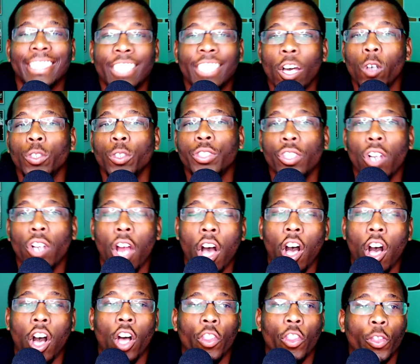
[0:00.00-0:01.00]
Those are
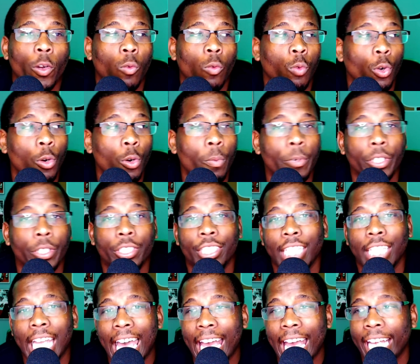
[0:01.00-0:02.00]
all the rumors
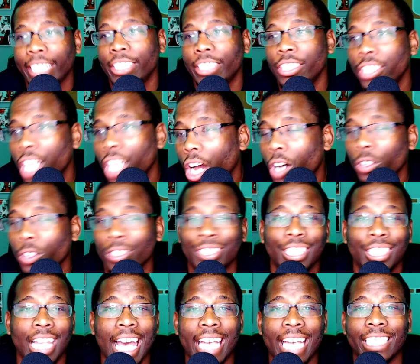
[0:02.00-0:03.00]
slash talk
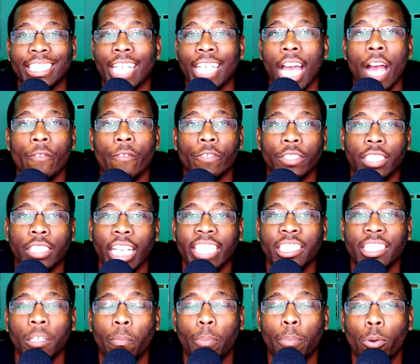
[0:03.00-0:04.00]
slash
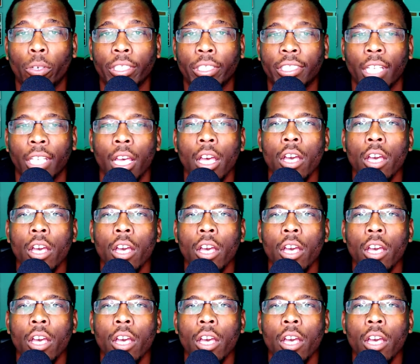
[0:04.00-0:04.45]
conversation points